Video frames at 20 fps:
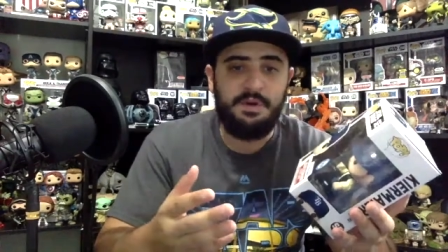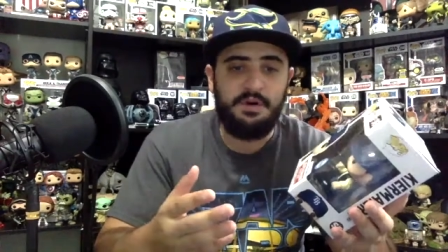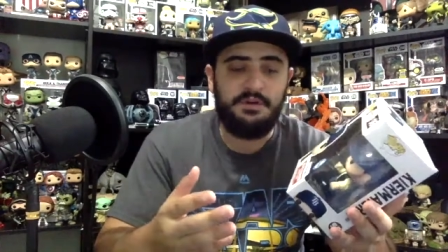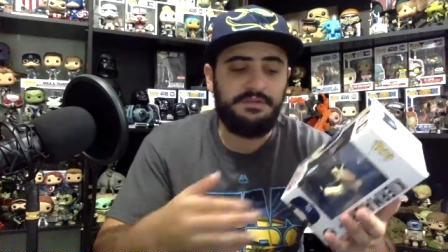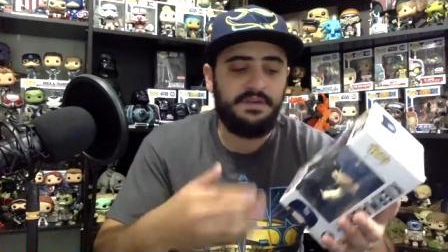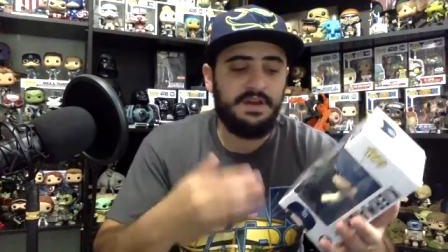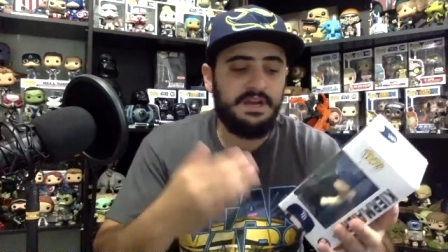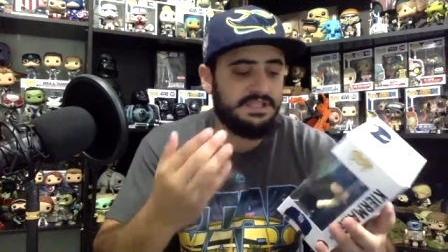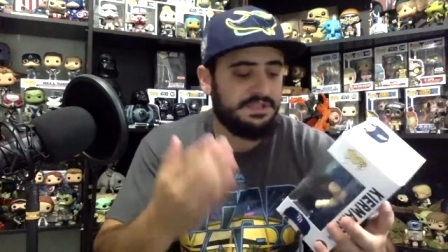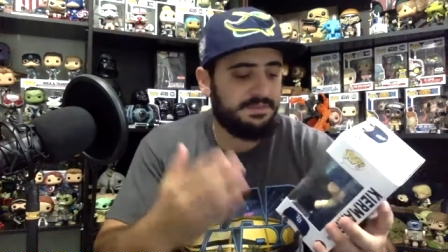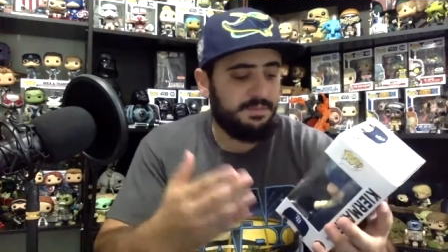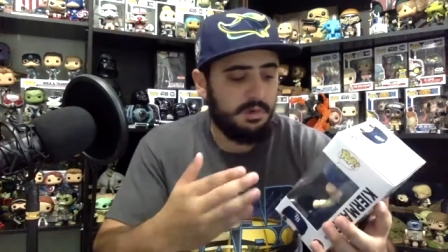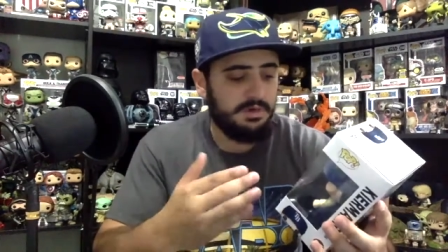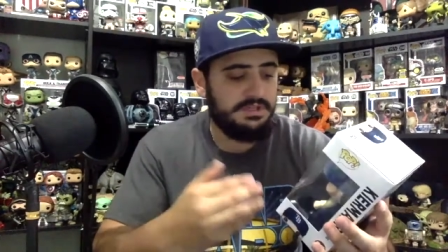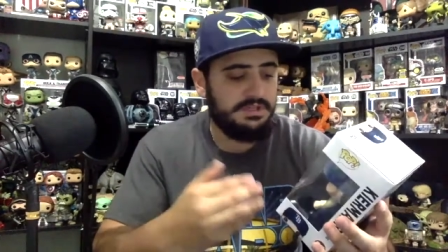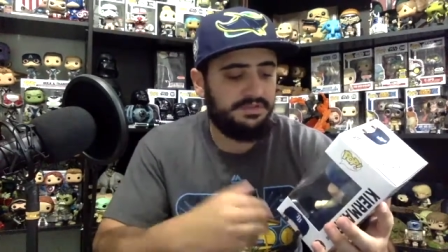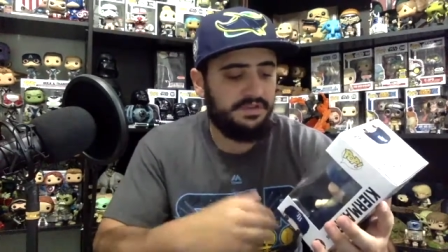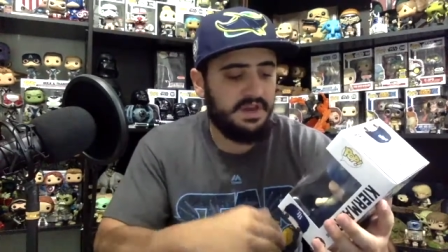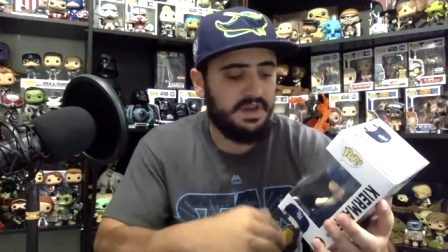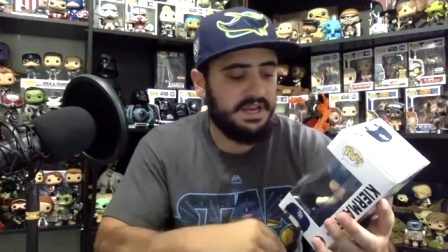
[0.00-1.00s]
fan, a
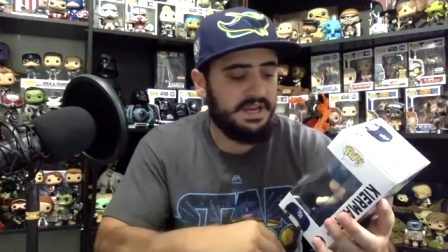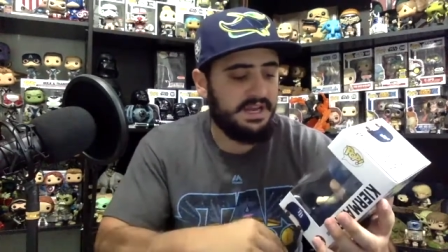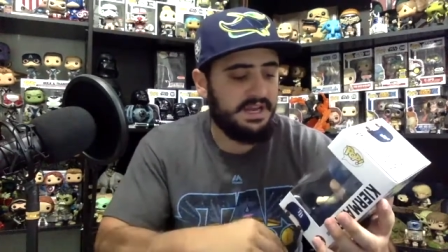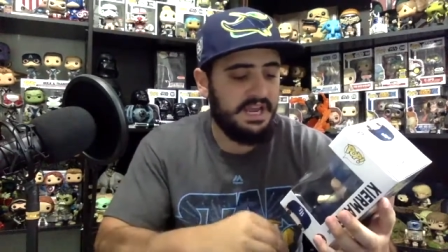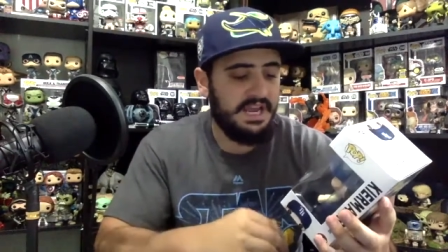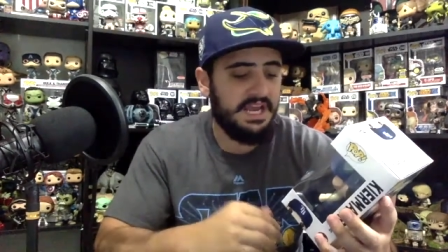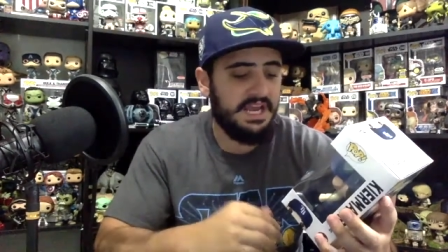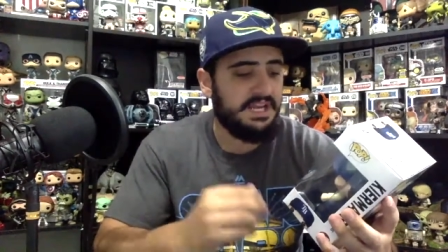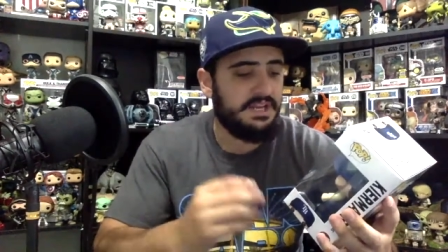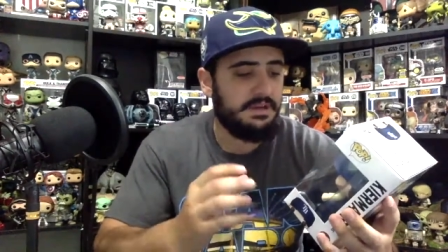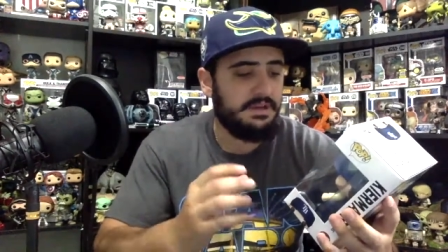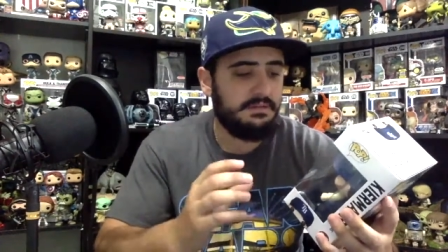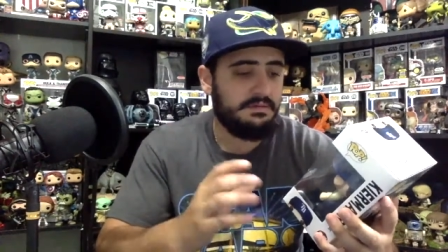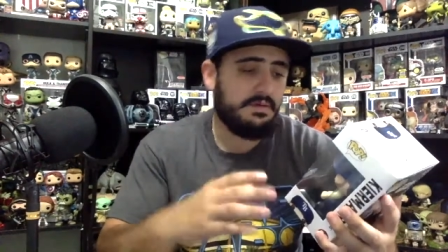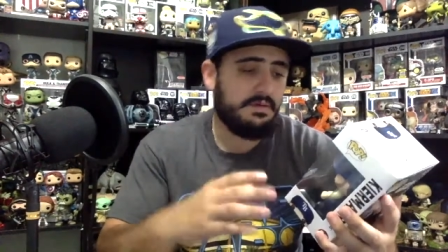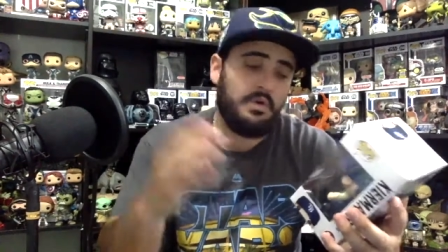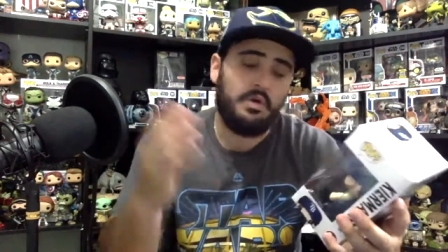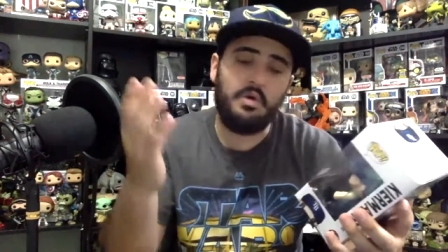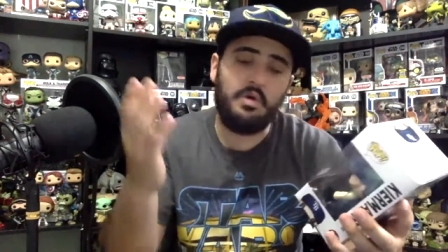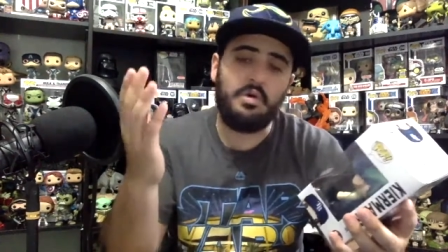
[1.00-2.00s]
sports fan, and
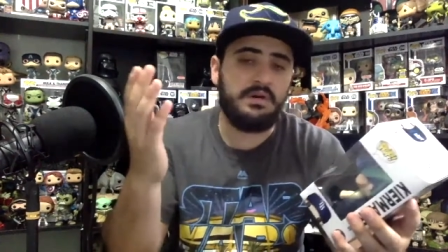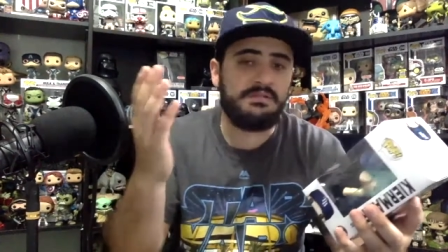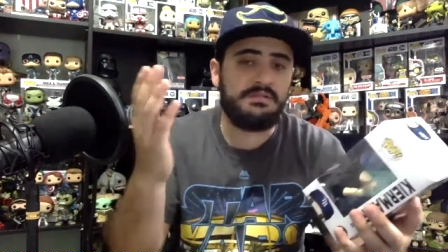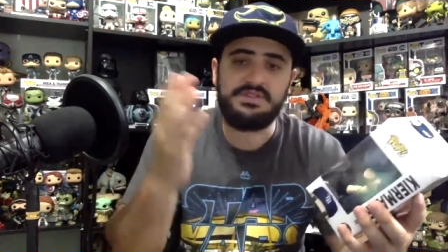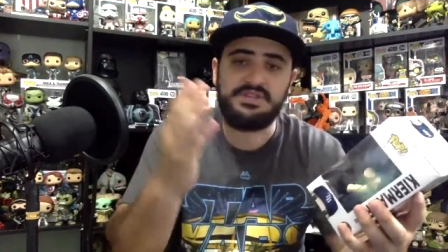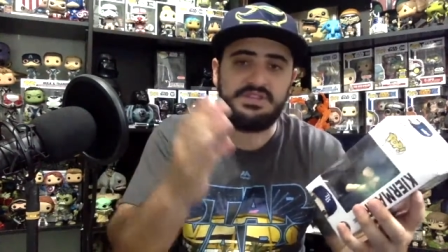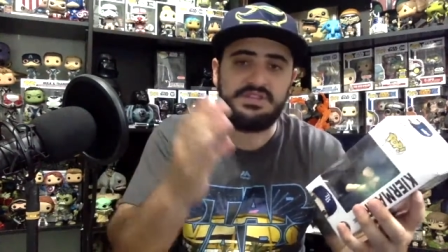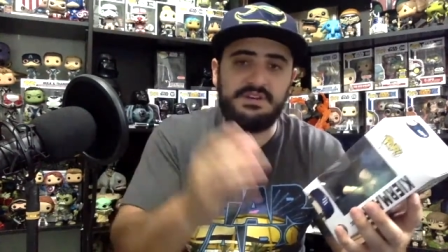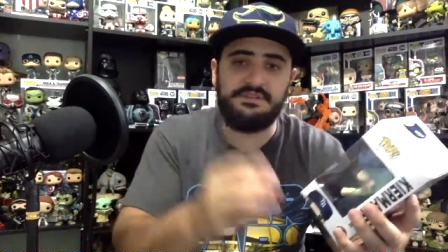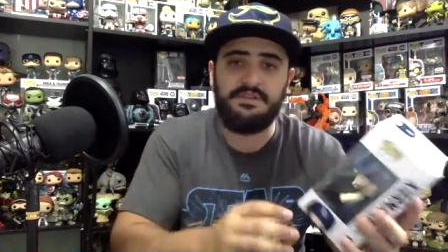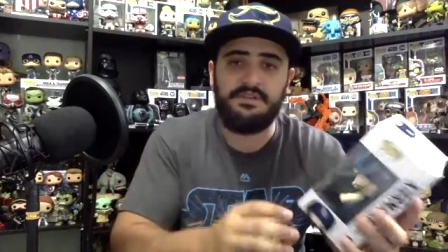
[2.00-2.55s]
or just a